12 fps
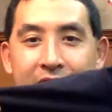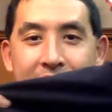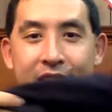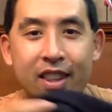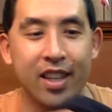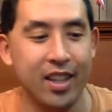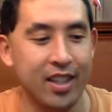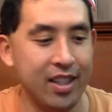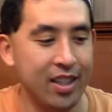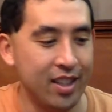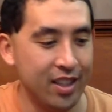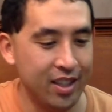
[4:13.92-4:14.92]
And
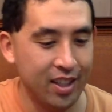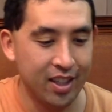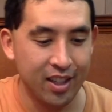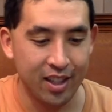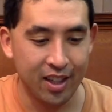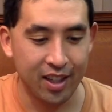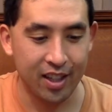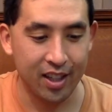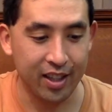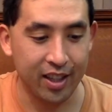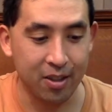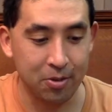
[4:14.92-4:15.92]
then uh,
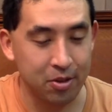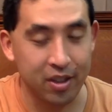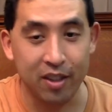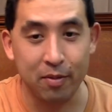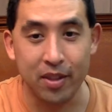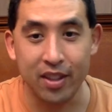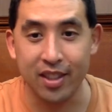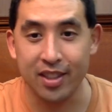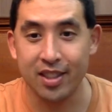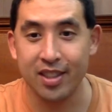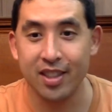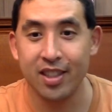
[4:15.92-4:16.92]
they also gave me
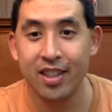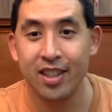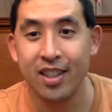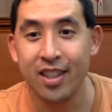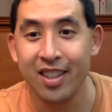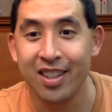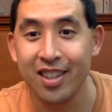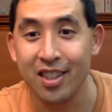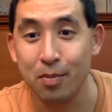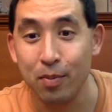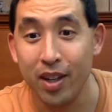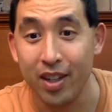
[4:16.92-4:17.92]
this,
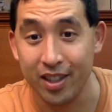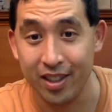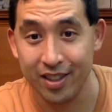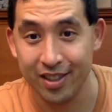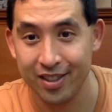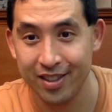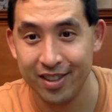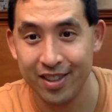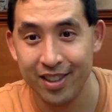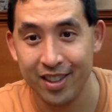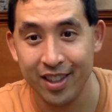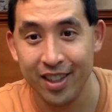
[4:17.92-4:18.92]
this mug.
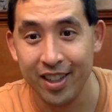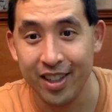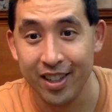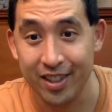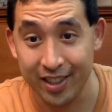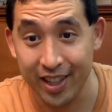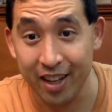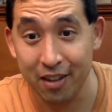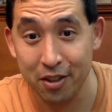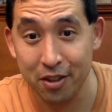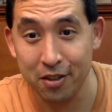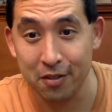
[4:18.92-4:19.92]
Uh, Yale
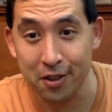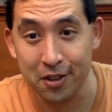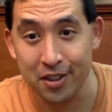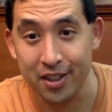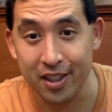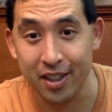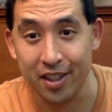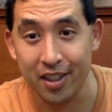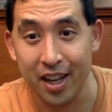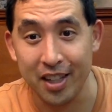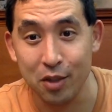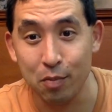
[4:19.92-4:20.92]
University
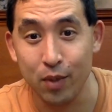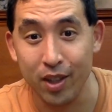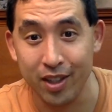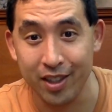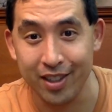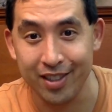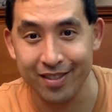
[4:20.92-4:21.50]
glass mug